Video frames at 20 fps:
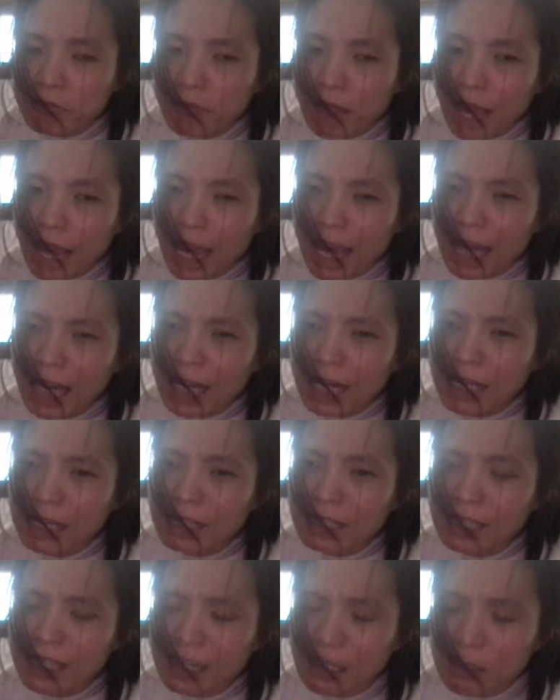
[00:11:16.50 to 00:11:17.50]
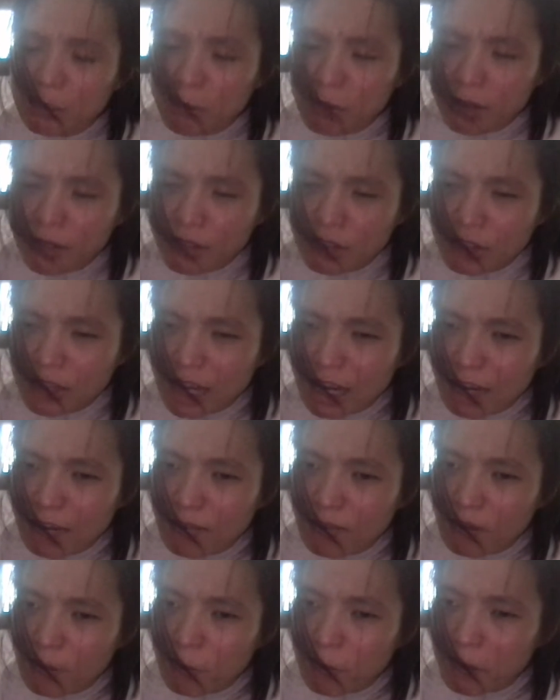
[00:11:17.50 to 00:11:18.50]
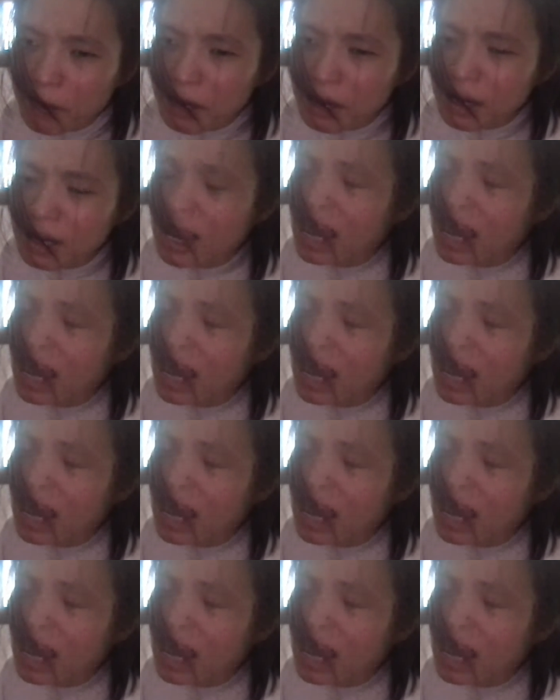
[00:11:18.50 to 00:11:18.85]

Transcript: 86% of the book